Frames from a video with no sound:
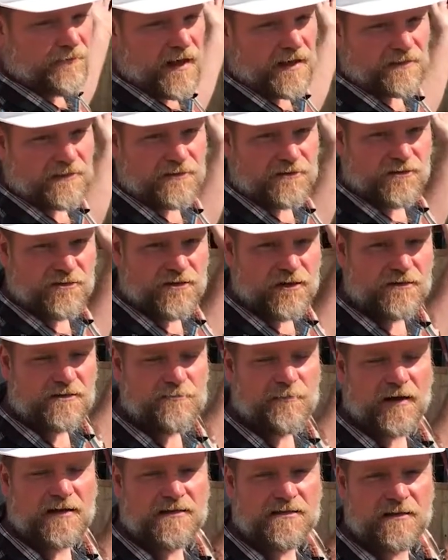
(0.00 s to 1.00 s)
the fact that
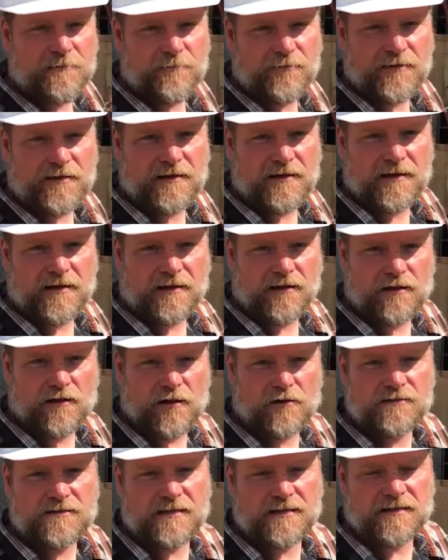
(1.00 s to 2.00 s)
just by simply
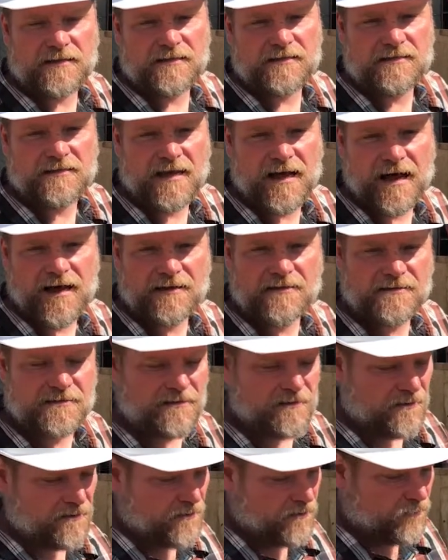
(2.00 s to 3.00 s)
enclosing these
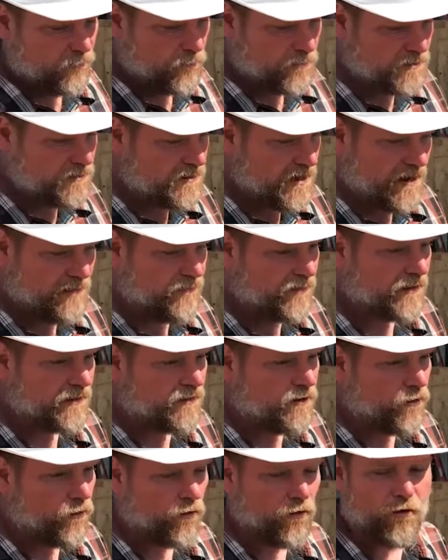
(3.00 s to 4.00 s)
decks, we're saving
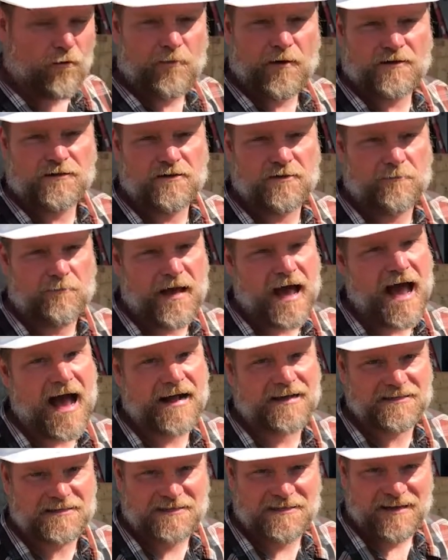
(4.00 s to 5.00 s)
a whole bunch of
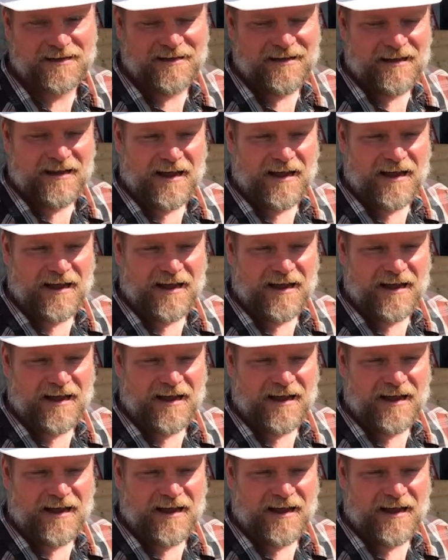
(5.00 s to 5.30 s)
backs.